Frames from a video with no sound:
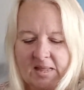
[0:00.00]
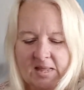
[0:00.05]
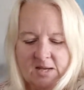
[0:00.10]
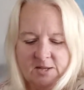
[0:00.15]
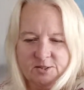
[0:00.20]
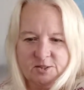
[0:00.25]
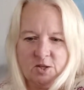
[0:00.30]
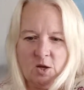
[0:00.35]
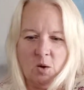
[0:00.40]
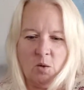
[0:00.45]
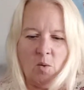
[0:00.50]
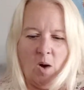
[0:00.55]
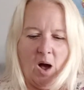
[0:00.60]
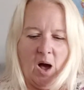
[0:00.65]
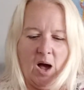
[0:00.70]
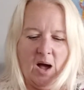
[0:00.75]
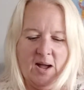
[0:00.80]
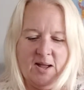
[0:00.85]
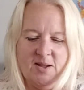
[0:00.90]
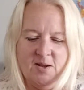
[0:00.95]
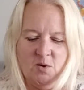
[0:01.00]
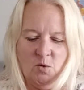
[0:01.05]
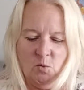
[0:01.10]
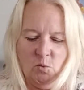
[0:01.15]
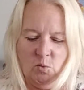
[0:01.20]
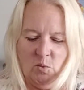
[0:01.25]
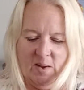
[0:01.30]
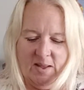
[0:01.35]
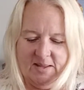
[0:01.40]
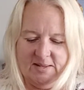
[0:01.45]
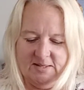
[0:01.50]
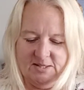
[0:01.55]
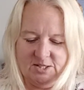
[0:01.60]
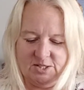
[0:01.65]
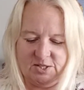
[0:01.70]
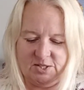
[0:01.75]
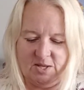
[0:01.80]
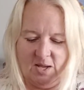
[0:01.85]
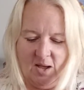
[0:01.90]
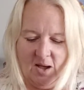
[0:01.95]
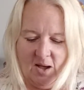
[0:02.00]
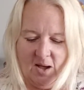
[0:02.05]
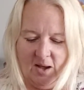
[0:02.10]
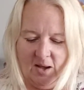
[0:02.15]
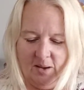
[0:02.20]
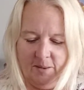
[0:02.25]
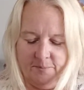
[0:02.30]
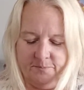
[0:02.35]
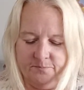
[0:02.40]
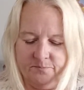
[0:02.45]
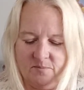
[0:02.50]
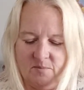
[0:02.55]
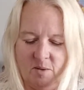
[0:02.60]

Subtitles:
So I went, I've